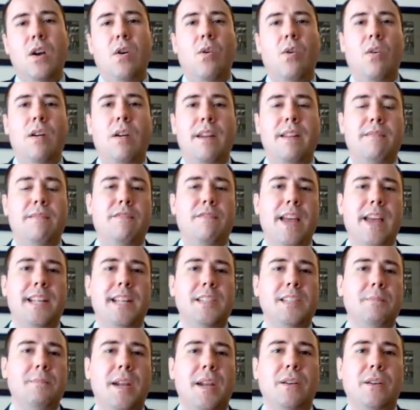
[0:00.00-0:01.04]
or an
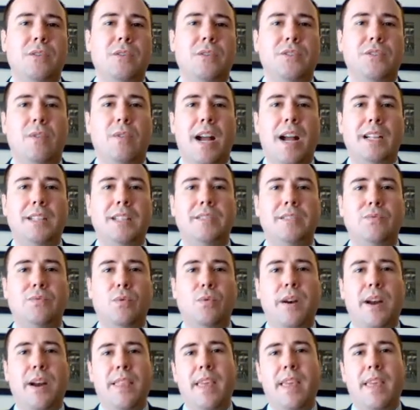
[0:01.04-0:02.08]
advanced medical directive
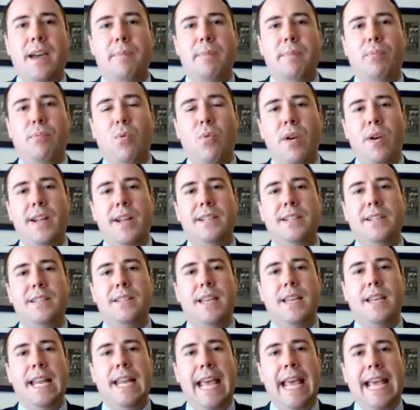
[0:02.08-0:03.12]
where they appoint
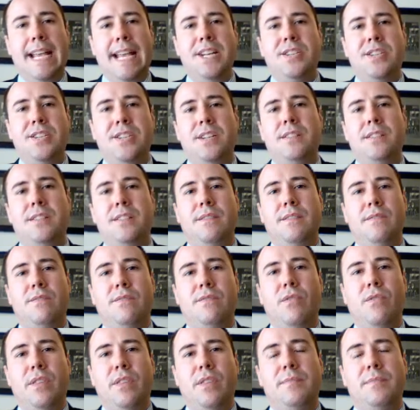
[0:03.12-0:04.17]
an agent
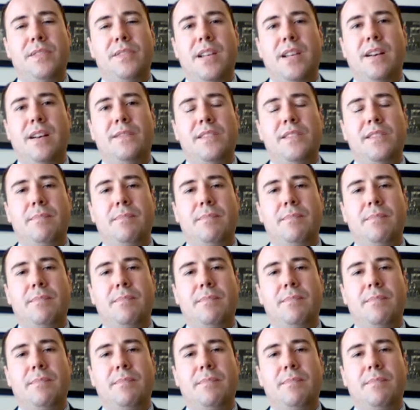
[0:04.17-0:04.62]
for themselves,